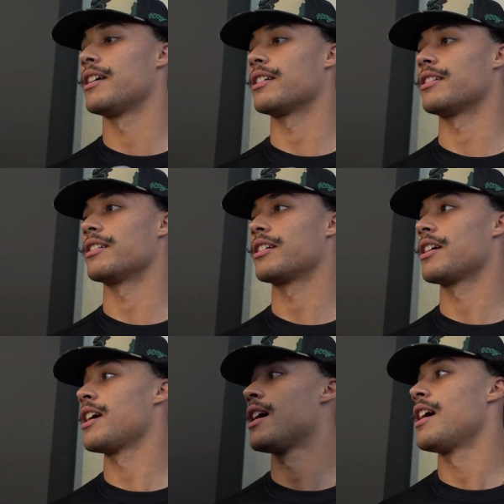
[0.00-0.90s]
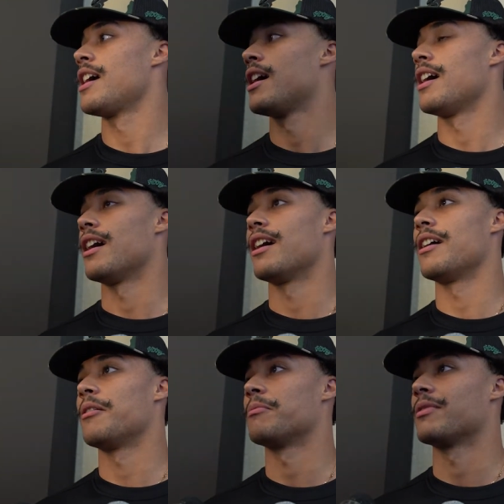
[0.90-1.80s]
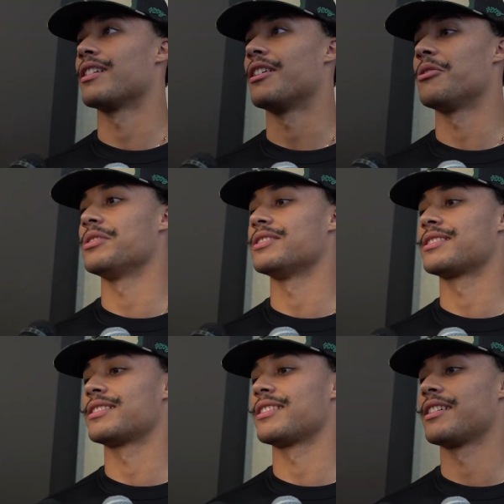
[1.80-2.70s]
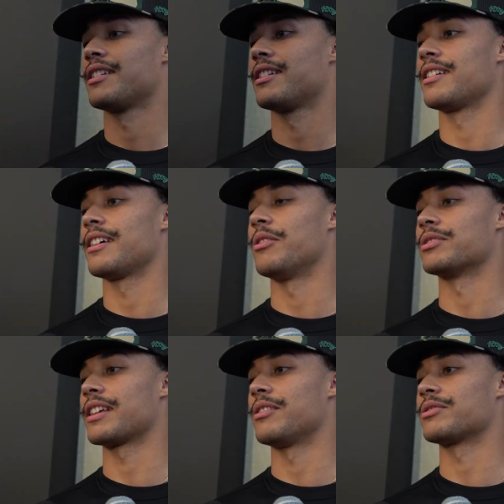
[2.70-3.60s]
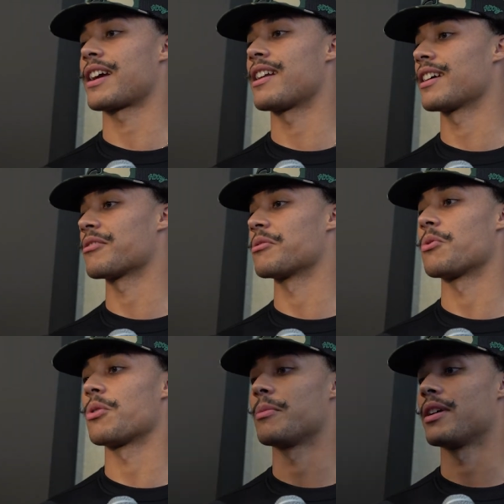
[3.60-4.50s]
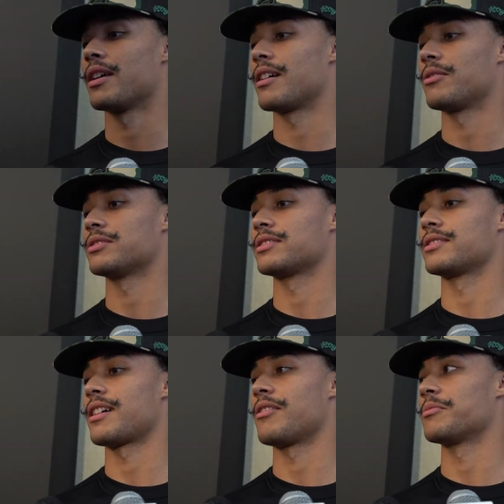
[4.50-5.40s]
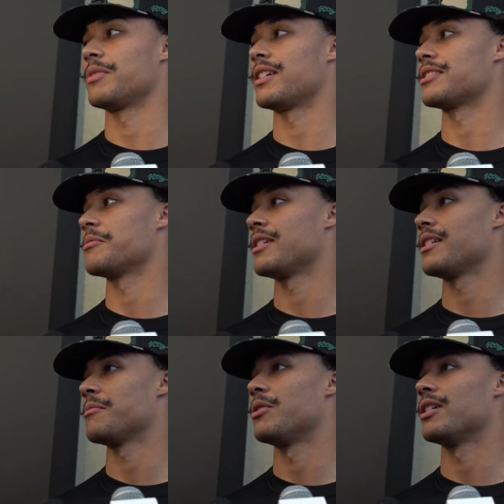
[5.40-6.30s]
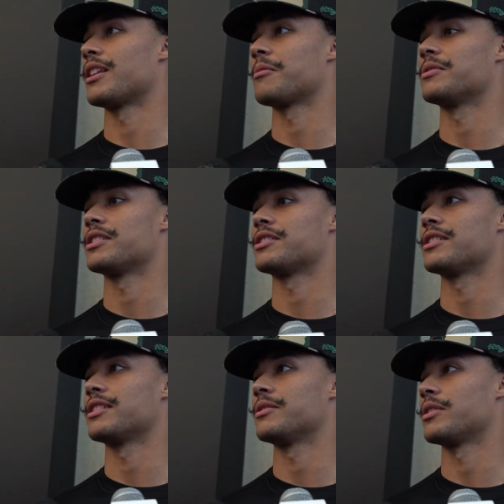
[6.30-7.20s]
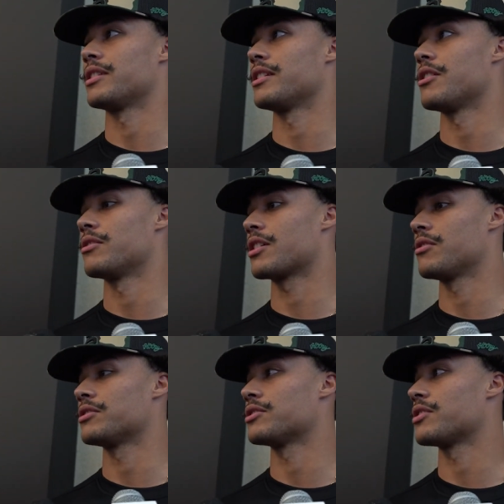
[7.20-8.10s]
just over 10 minutes? Um, you know, it was it was it was kind of like a reward, man. I was I was blessed to be put in that position with you know the coaches